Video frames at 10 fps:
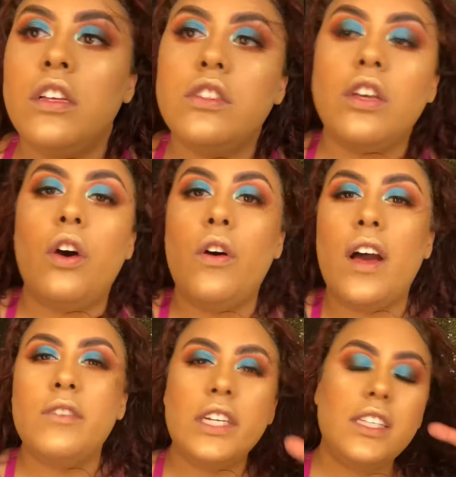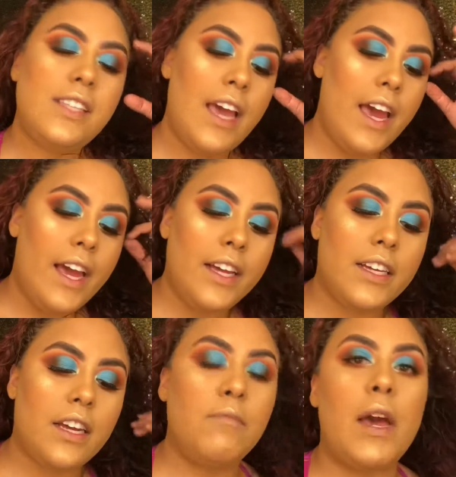So I'm going to take
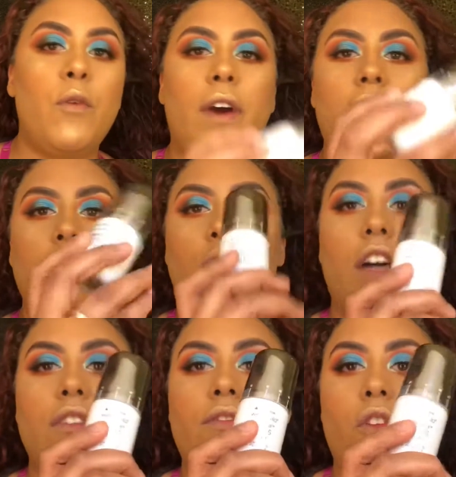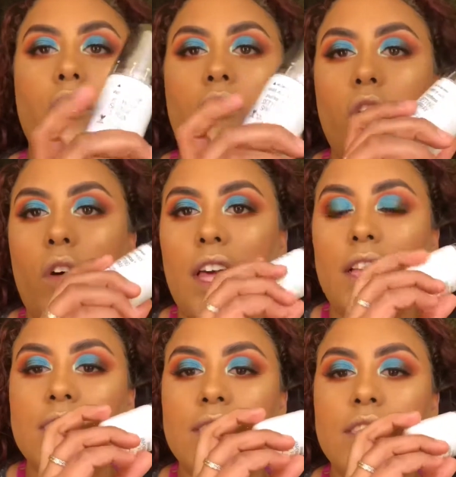my Wet n Wild Photo
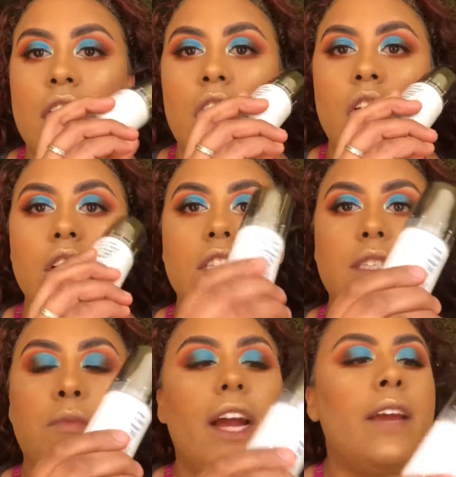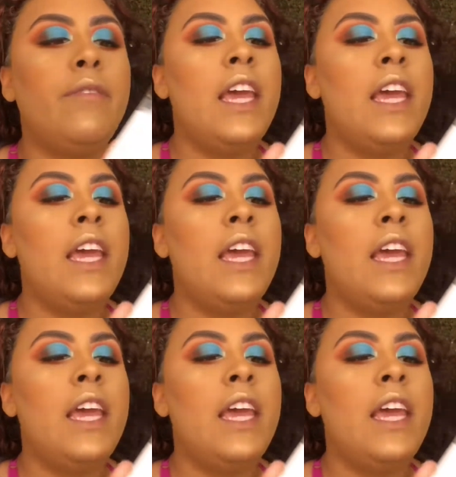Focus spray.